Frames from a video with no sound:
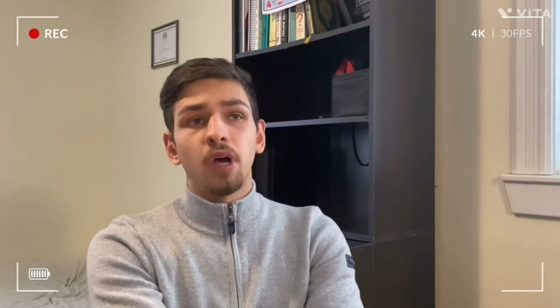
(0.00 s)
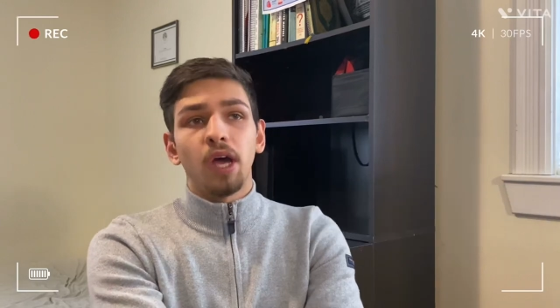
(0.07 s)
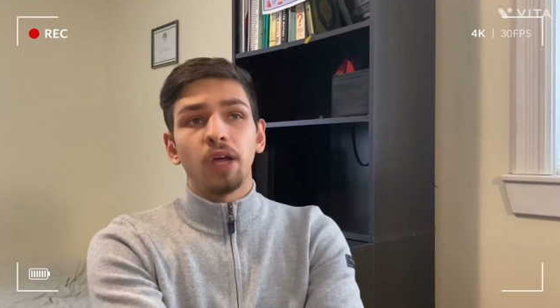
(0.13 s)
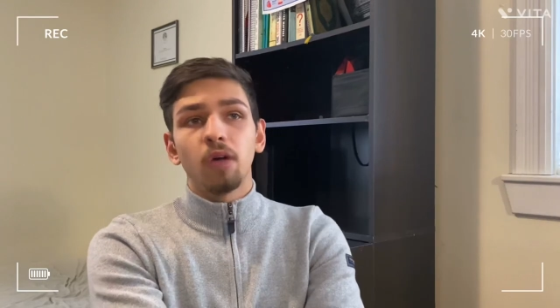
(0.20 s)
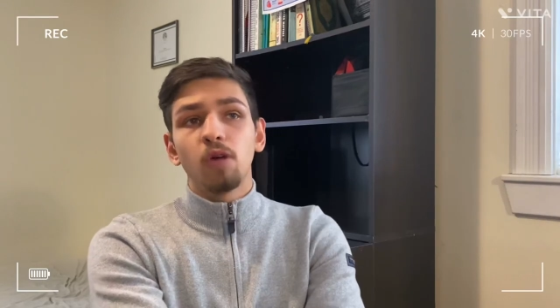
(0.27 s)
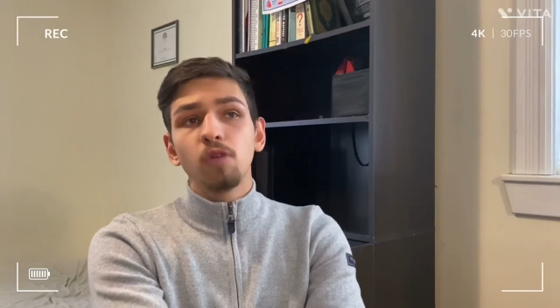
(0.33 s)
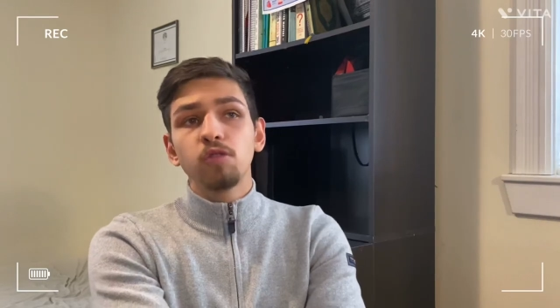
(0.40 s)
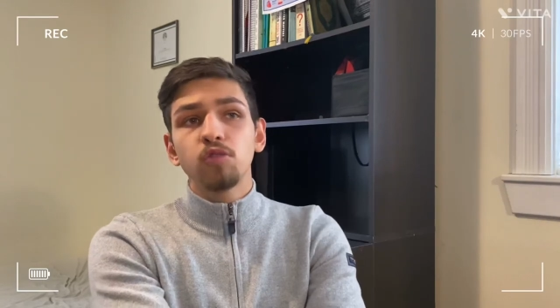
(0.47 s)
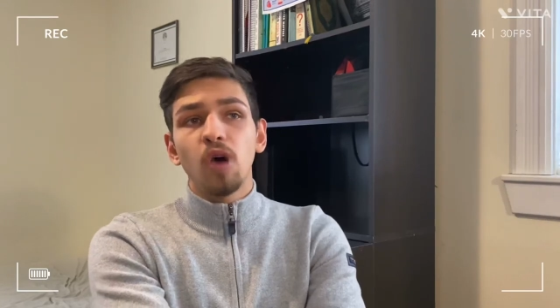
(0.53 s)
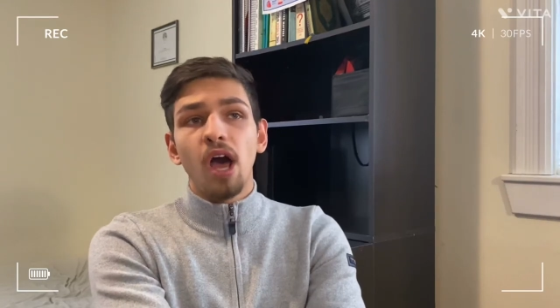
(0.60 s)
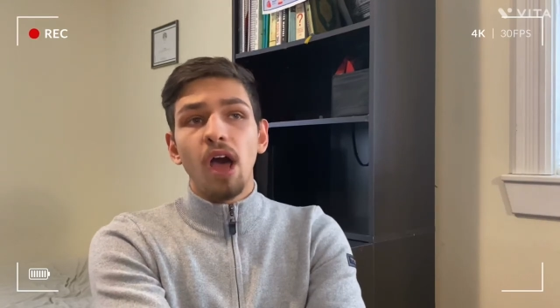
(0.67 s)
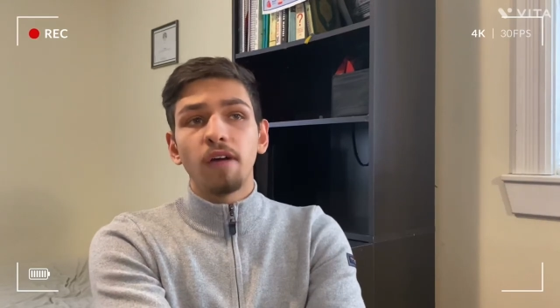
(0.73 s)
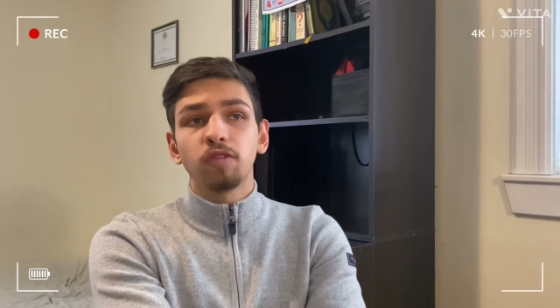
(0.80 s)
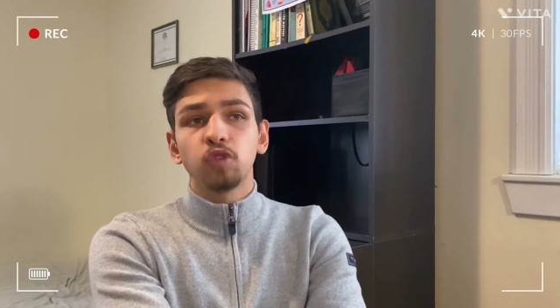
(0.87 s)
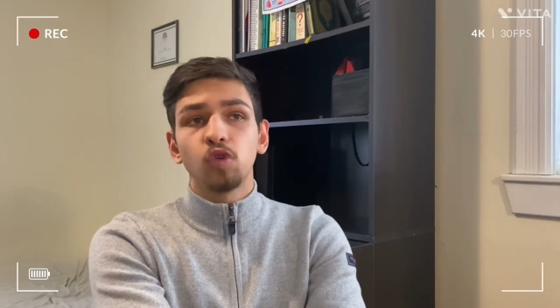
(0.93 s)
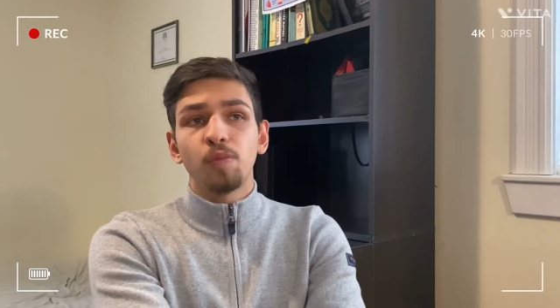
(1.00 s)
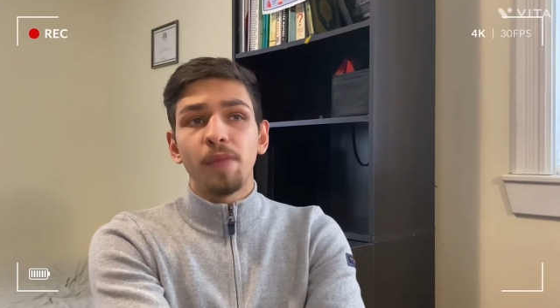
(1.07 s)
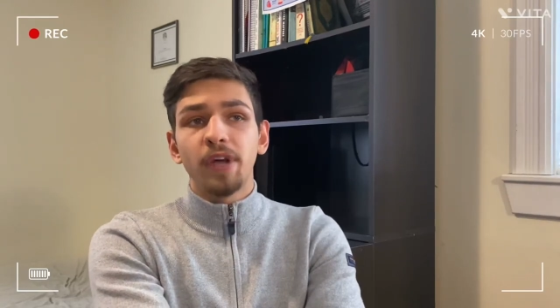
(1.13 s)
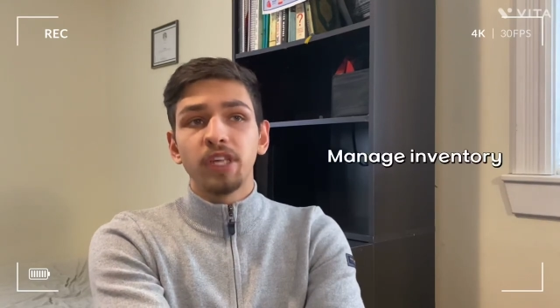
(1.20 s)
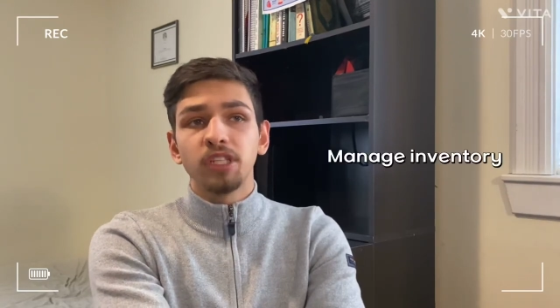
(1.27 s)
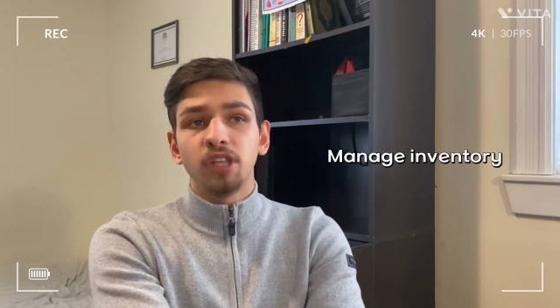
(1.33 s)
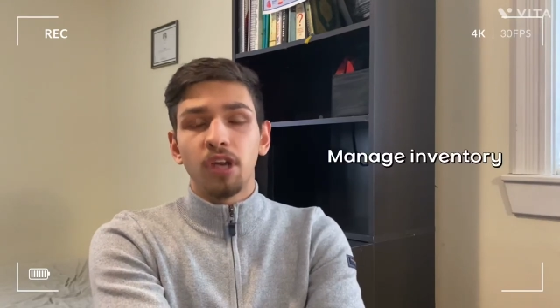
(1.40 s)
I also have to
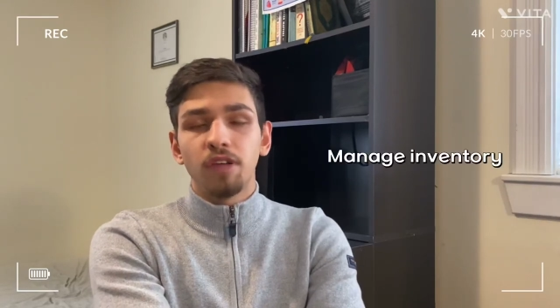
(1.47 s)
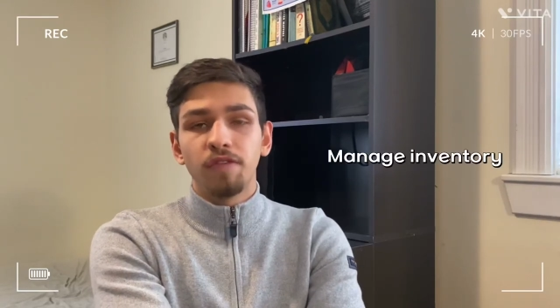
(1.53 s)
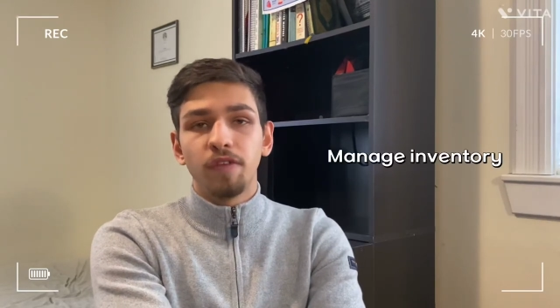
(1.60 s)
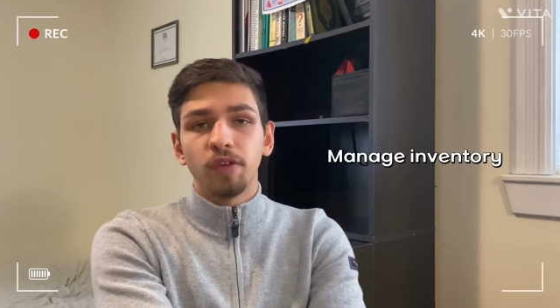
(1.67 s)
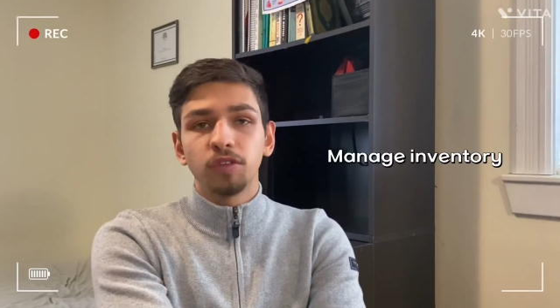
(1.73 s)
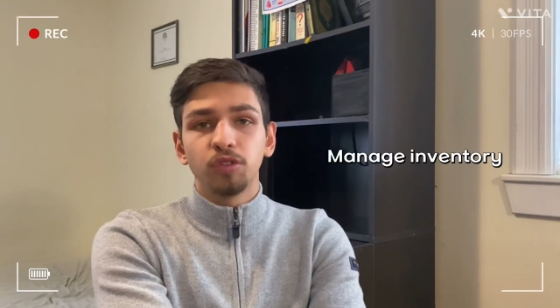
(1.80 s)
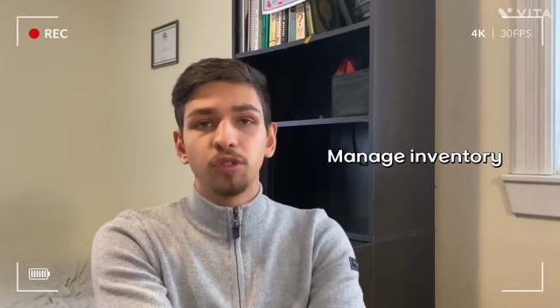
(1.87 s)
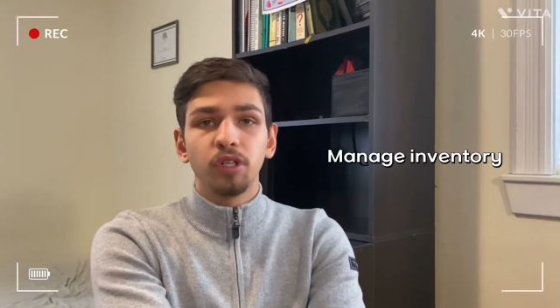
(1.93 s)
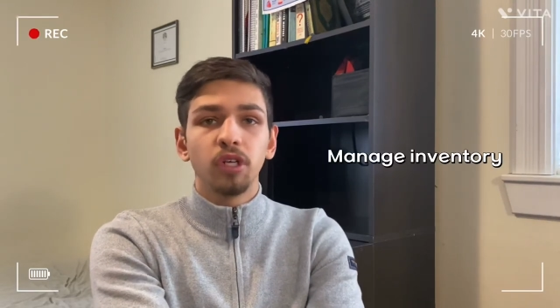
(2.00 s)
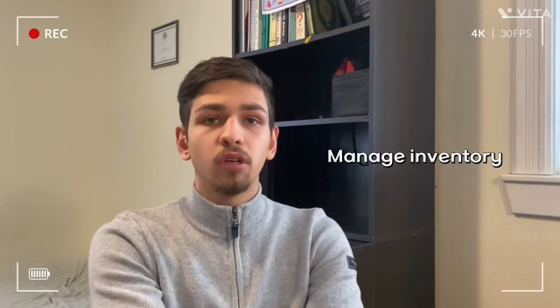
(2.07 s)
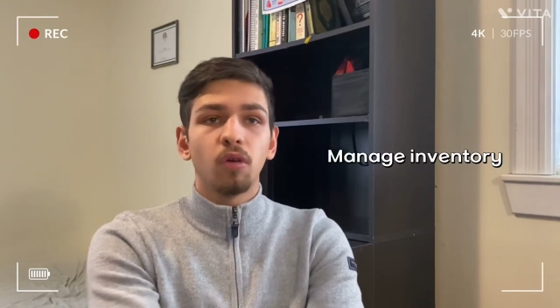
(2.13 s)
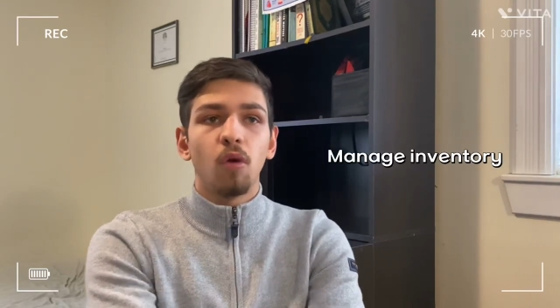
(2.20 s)
manage inventory,